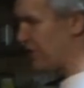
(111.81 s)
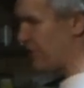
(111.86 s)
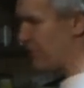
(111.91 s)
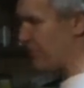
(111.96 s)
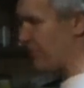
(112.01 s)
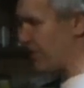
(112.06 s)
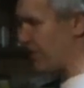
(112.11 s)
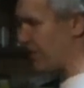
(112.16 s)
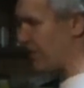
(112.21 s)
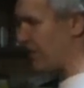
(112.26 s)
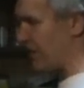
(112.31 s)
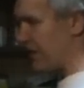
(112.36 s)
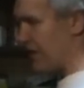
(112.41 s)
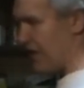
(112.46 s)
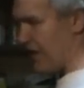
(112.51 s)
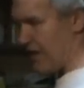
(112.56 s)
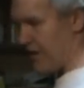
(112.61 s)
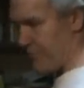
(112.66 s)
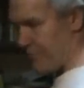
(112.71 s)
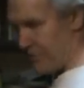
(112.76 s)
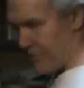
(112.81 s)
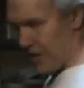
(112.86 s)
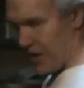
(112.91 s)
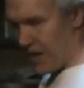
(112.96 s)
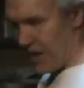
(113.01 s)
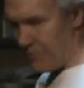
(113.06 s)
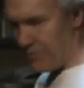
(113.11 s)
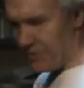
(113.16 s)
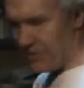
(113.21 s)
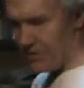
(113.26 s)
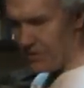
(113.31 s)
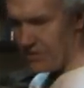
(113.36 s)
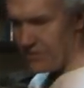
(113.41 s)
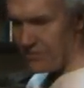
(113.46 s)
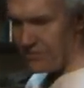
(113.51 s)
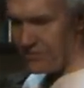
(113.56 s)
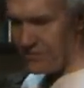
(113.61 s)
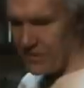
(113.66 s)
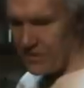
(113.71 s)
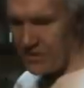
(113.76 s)
But up here on the
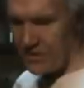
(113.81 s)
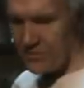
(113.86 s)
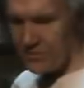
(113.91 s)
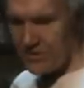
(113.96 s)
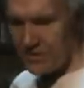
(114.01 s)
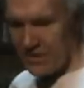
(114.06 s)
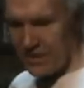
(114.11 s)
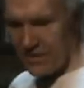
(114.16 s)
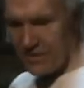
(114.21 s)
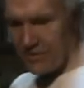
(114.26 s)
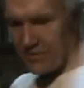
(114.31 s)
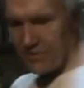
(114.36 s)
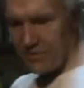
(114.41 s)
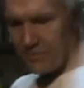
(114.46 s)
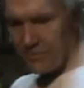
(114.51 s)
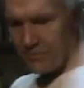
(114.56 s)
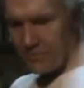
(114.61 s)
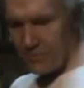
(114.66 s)
front of your sander,